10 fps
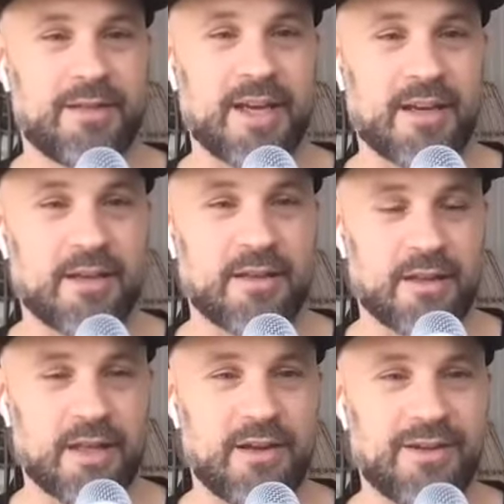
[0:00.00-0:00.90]
Like
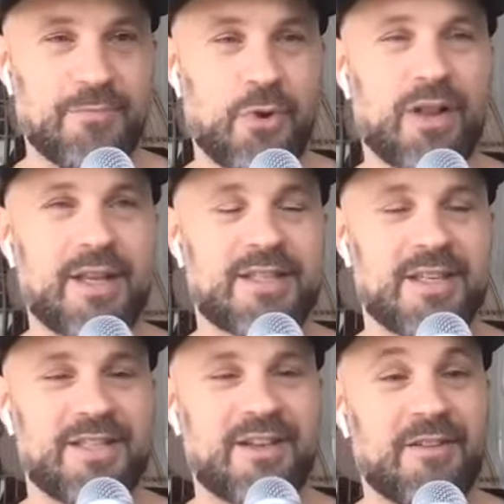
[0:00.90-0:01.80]
the the Mona Lisa
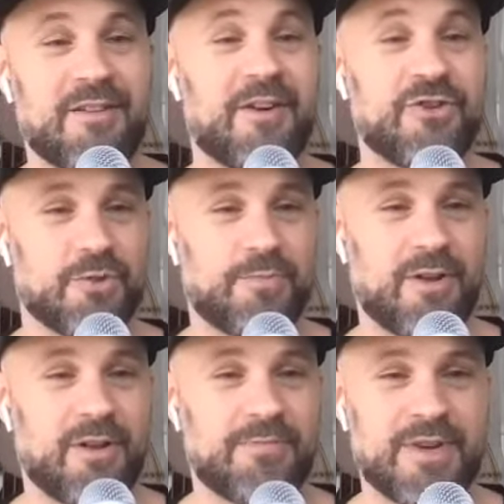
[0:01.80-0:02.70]
is non
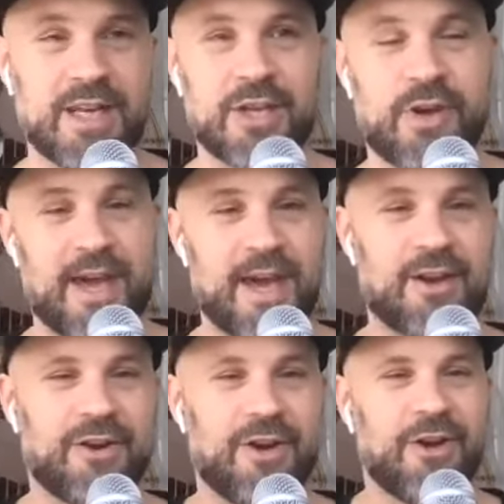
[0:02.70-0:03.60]
fungible, meaning you
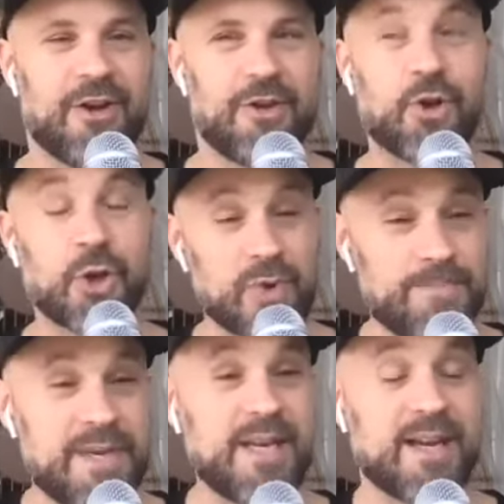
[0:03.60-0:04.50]
can't you can
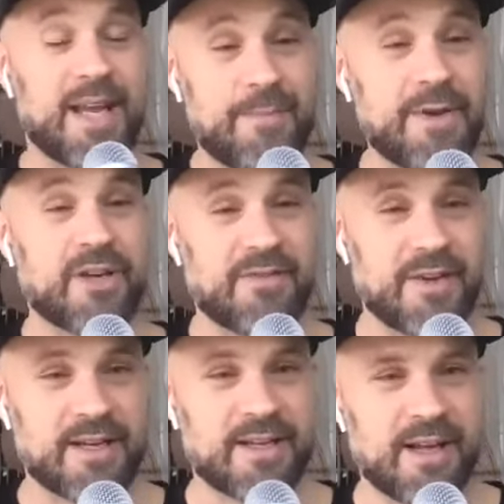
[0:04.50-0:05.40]
repeat an image of
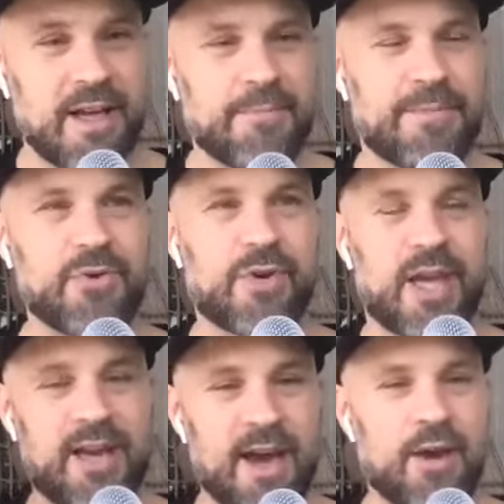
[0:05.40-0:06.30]
it, but you
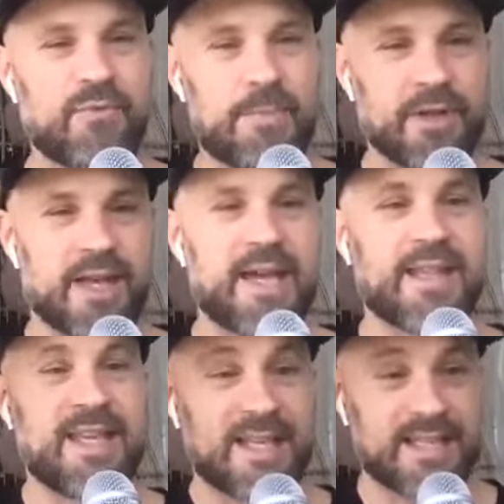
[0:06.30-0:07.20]
cannot
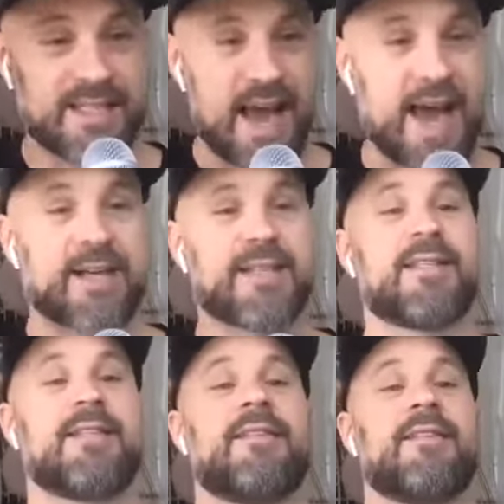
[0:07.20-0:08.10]
replicate the
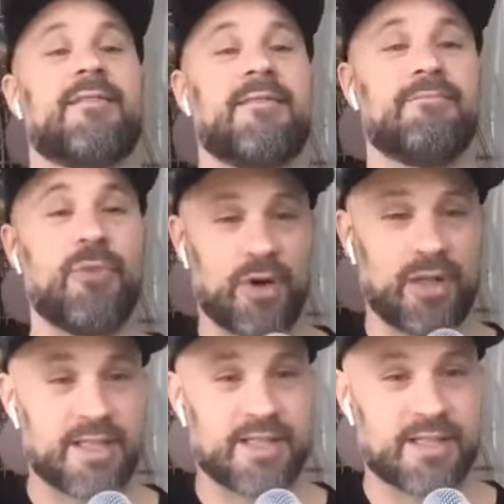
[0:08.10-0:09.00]
exact Mona
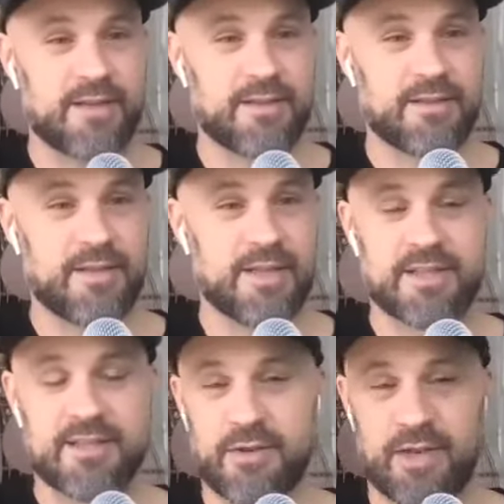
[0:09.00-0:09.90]
Lisa.
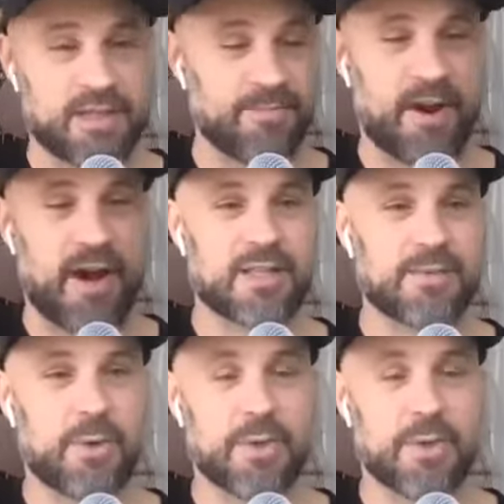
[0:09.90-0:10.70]
It's you, it's impossible.